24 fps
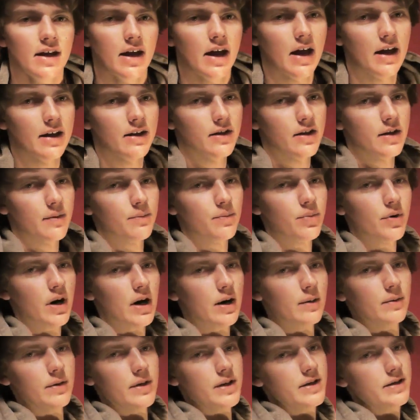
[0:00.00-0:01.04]
You can
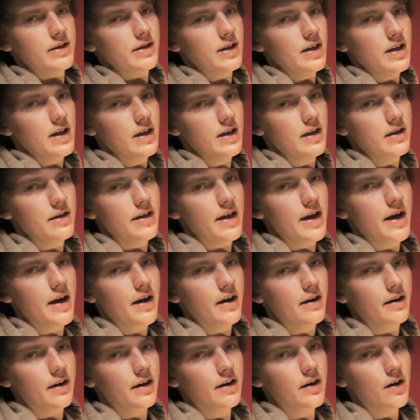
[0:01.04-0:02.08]
probably see
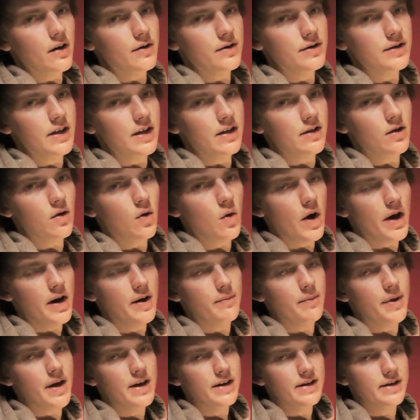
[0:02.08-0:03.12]
there, it goes in quite a
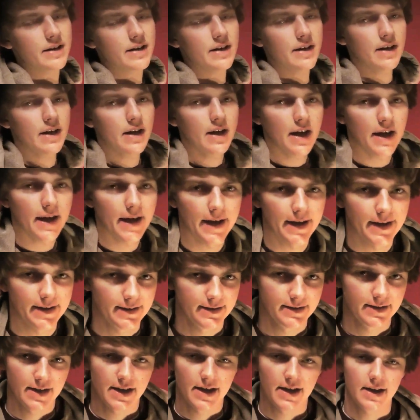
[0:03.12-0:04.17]
bit, and